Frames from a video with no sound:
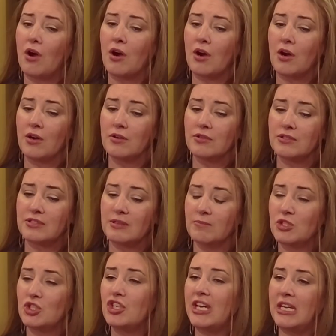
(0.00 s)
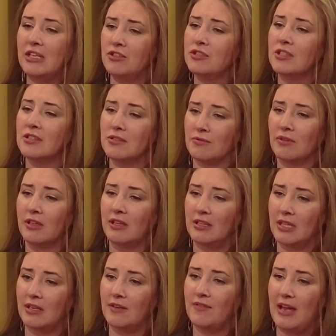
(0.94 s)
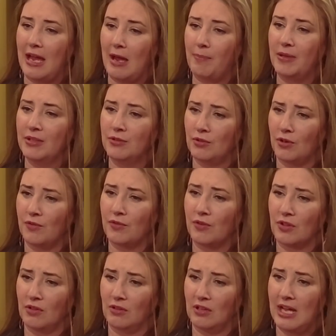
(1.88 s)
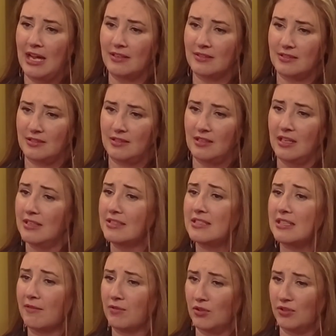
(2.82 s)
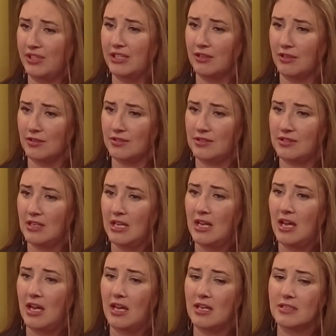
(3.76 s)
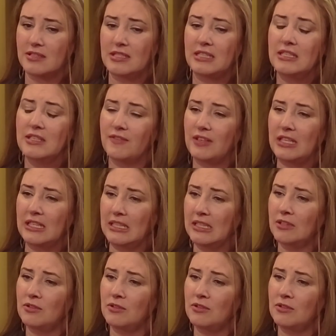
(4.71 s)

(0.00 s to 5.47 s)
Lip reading: are some changes really that have happened over the last several years. A significant